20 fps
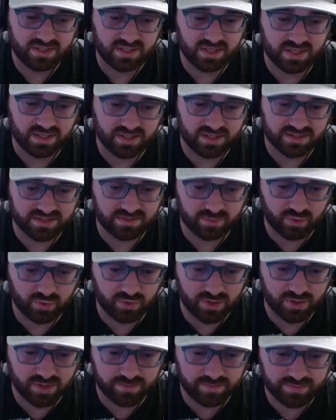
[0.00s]
I got some
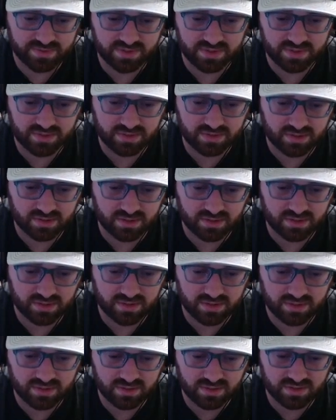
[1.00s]
grips.
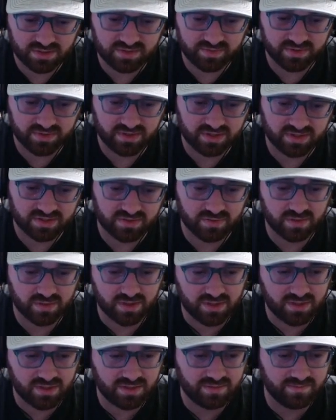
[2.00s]
Let's put this one
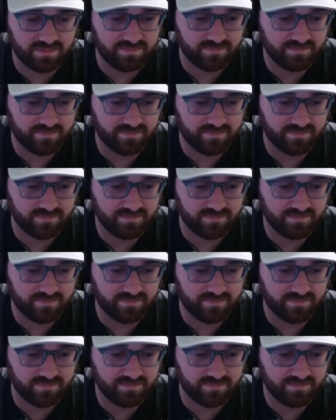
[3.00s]
on.